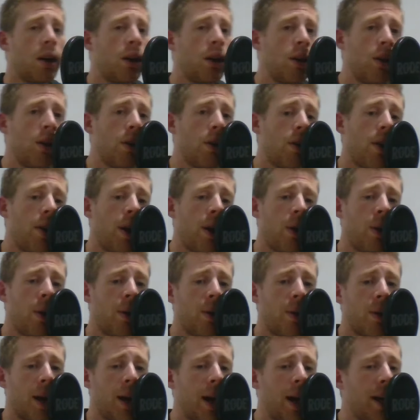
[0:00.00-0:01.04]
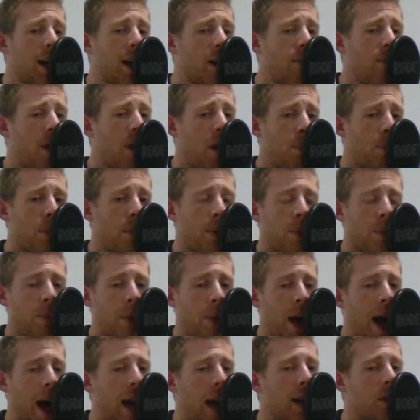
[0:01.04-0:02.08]
No, I give up,
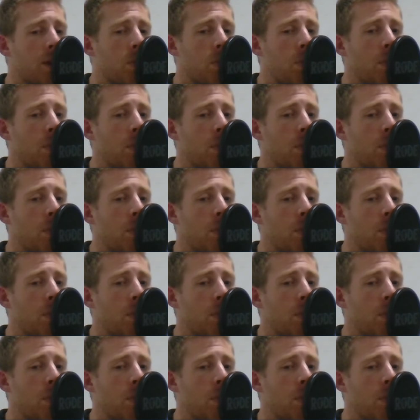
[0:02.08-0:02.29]
Alice